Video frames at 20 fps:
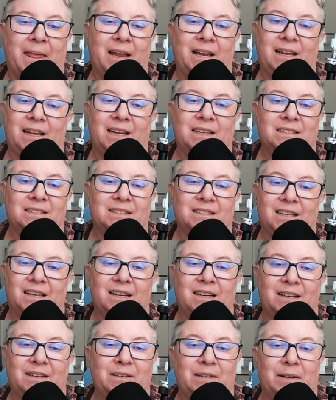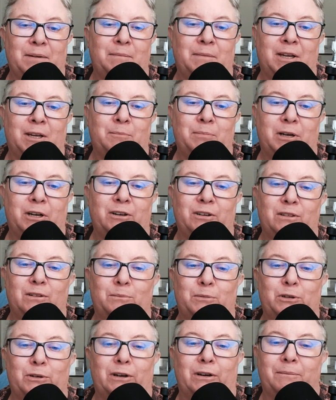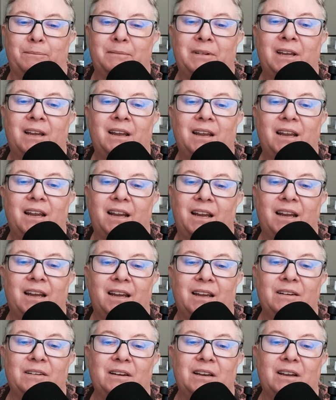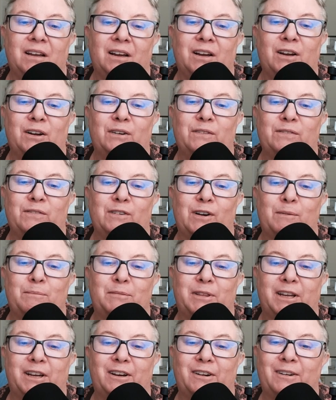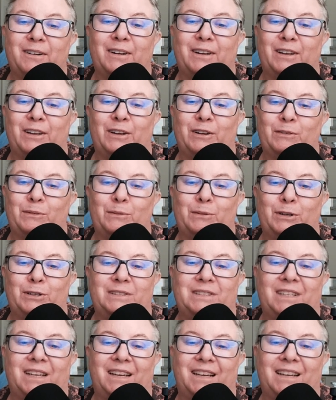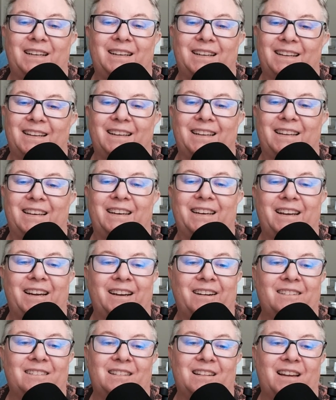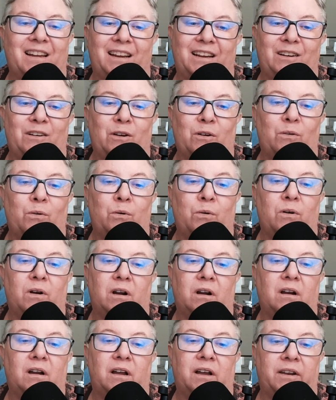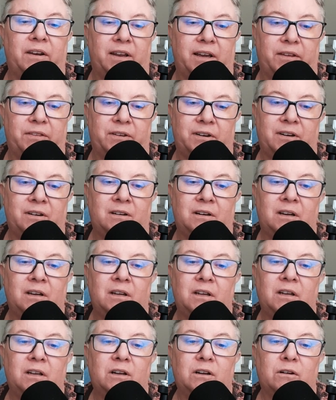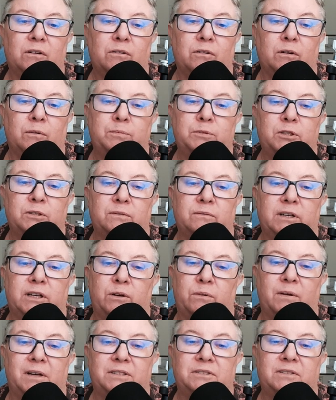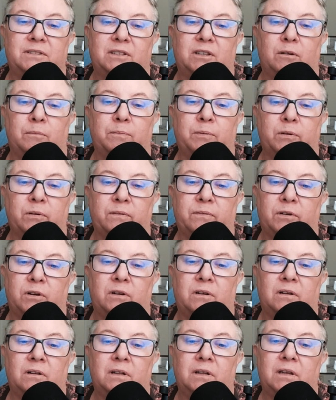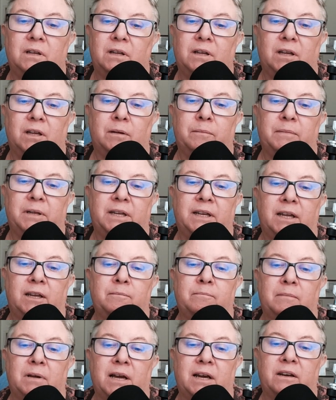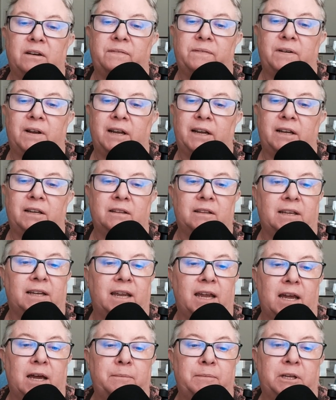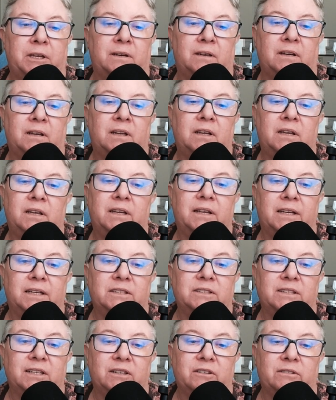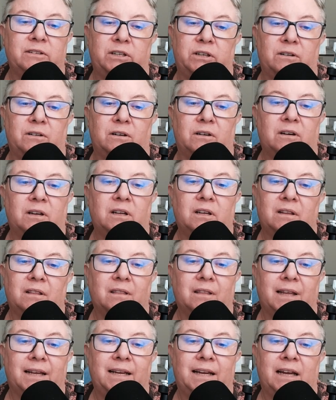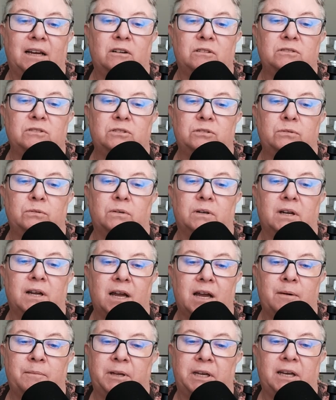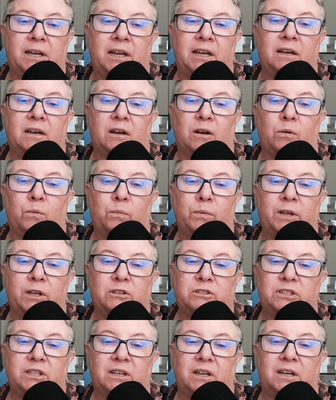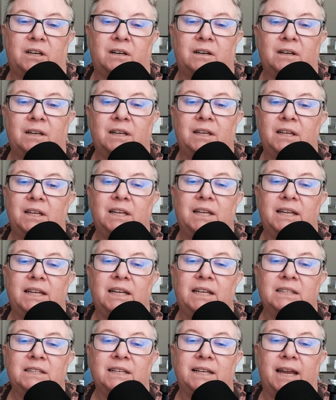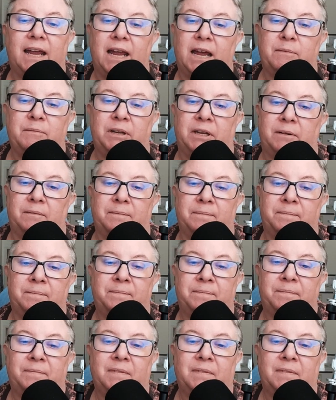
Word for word: I guess uh, I'm not part of the board. And uh, from there, it would take an airline or another group to request the approval and began modifying the cabin interior layout to accommodate a wheelchair in the cabin.